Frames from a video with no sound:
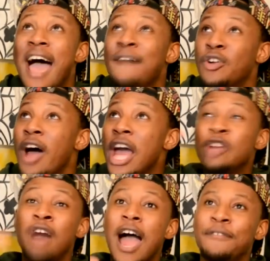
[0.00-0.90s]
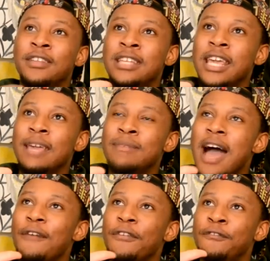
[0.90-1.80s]
After I drive the team
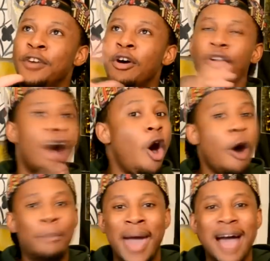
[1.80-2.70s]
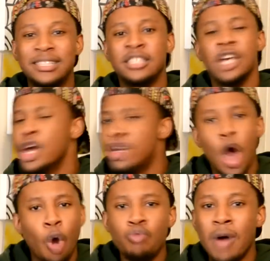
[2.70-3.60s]
down the field, all passes,
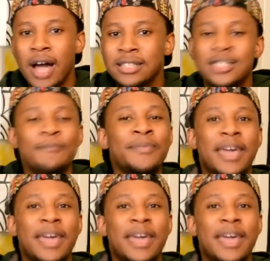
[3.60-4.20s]
no runs,